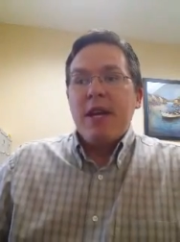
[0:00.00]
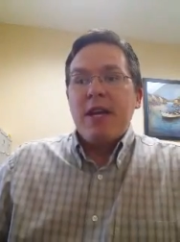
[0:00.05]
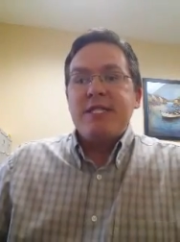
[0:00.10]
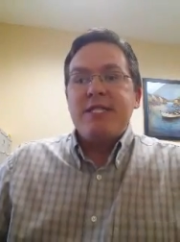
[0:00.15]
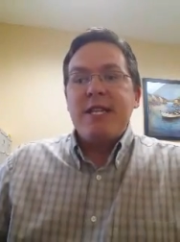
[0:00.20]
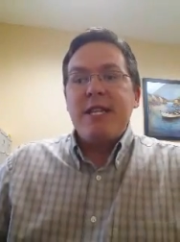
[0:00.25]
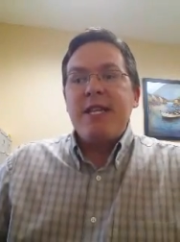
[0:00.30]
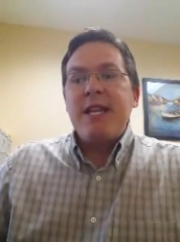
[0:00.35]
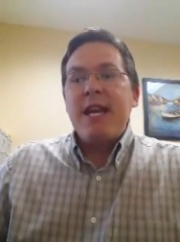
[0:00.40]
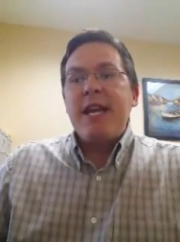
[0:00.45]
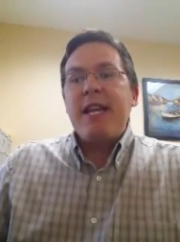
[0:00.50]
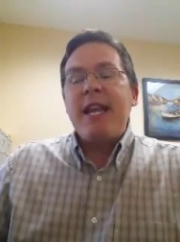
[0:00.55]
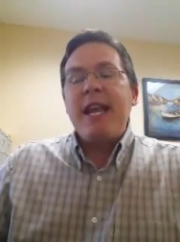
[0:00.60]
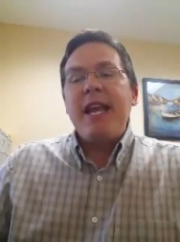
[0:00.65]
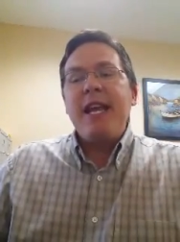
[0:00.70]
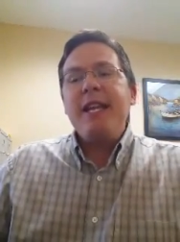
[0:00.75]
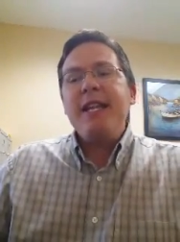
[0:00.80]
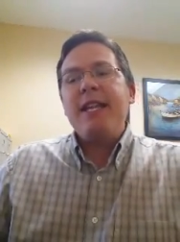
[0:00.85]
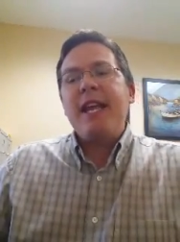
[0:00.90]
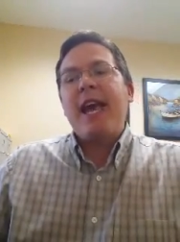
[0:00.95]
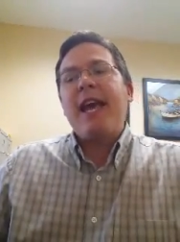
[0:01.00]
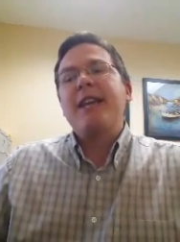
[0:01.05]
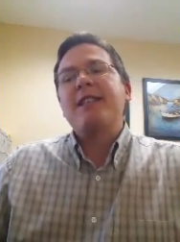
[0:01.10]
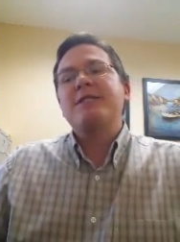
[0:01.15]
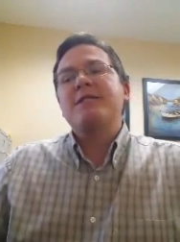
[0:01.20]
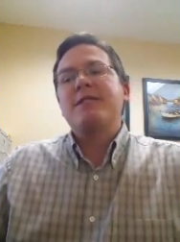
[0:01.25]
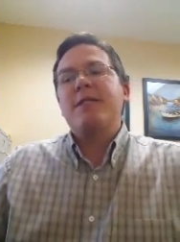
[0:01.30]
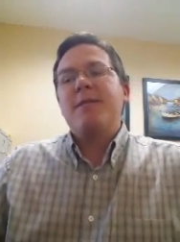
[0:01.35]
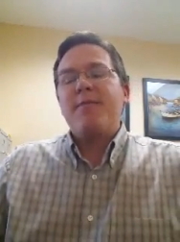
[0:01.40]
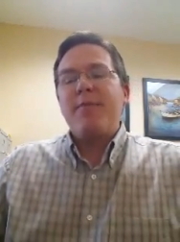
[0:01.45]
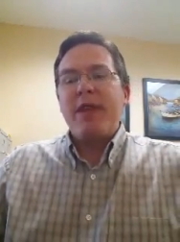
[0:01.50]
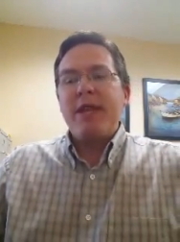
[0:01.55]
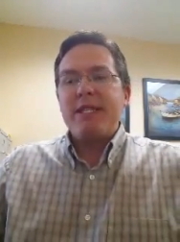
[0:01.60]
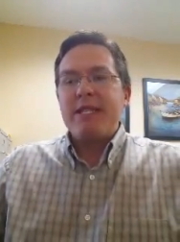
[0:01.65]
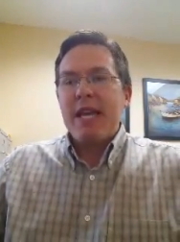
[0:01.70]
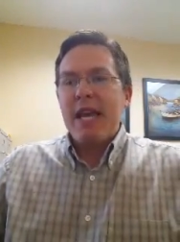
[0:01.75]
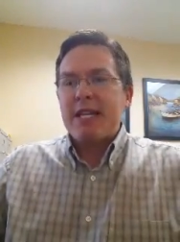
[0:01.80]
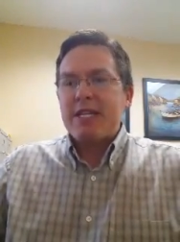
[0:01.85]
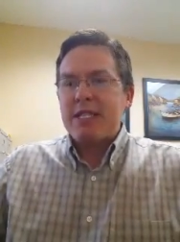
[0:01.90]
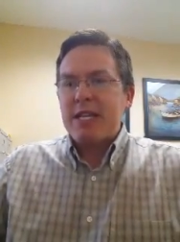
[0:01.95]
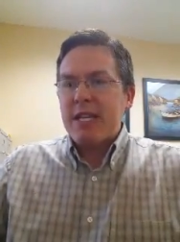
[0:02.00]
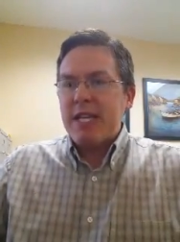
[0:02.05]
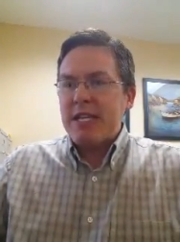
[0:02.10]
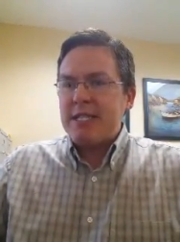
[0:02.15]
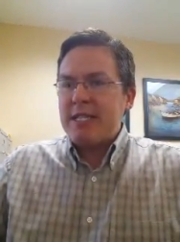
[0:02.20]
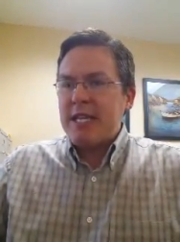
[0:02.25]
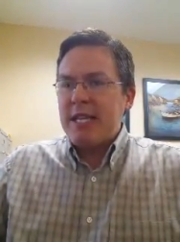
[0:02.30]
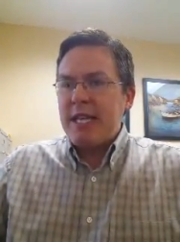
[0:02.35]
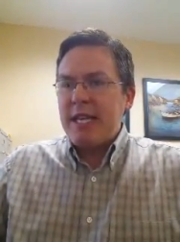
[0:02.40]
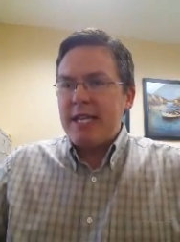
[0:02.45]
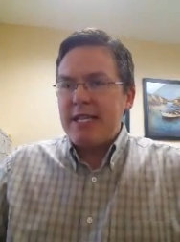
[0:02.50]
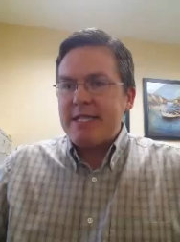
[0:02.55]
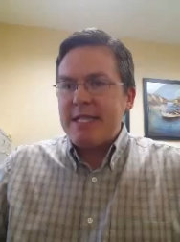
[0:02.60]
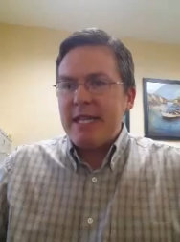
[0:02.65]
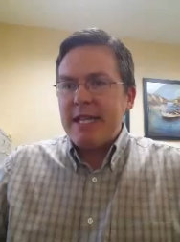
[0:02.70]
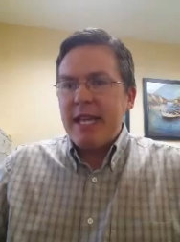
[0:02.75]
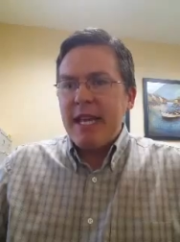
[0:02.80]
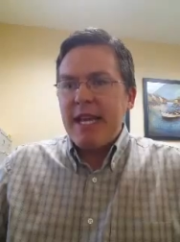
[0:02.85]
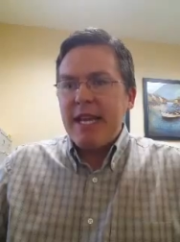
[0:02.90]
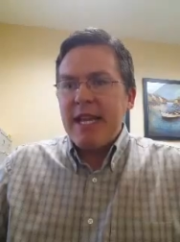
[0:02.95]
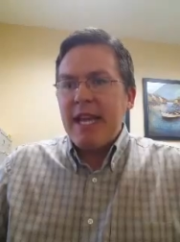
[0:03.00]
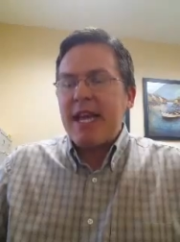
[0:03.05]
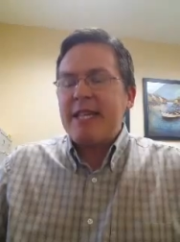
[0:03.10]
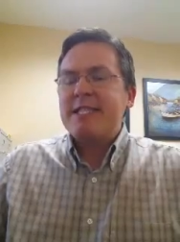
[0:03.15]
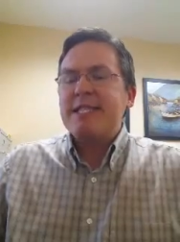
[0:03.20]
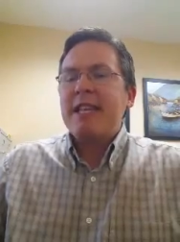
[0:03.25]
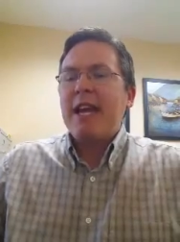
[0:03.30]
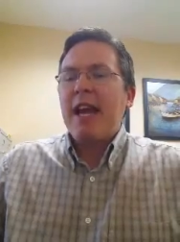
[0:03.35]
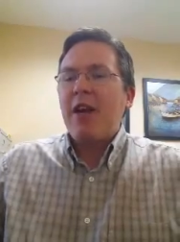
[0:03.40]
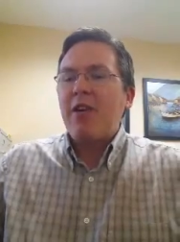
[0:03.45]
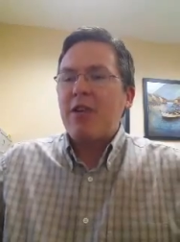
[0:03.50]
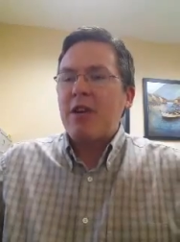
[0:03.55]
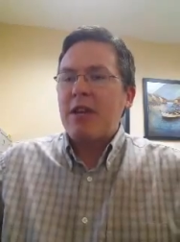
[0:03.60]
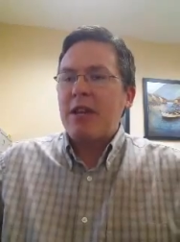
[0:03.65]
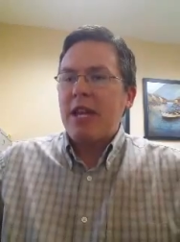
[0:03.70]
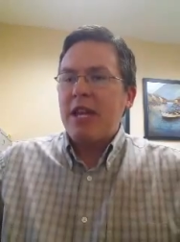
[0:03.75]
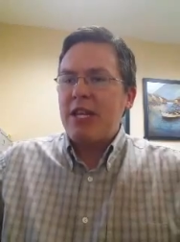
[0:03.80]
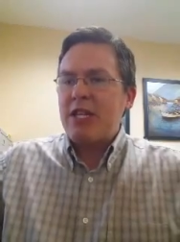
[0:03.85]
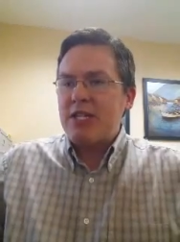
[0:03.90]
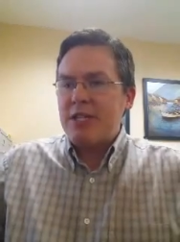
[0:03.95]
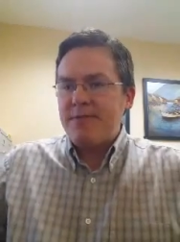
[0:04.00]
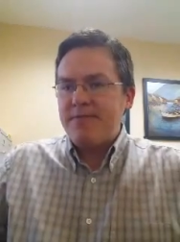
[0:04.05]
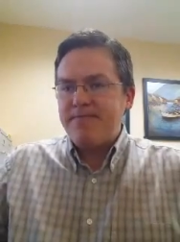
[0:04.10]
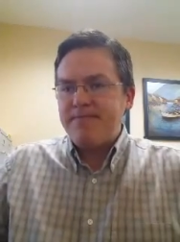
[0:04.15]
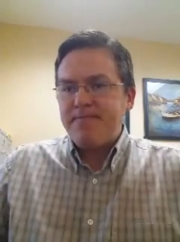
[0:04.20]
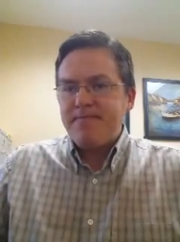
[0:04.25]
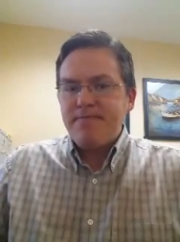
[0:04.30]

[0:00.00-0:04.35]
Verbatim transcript: Cetane index is actually it's a, is an index calculation,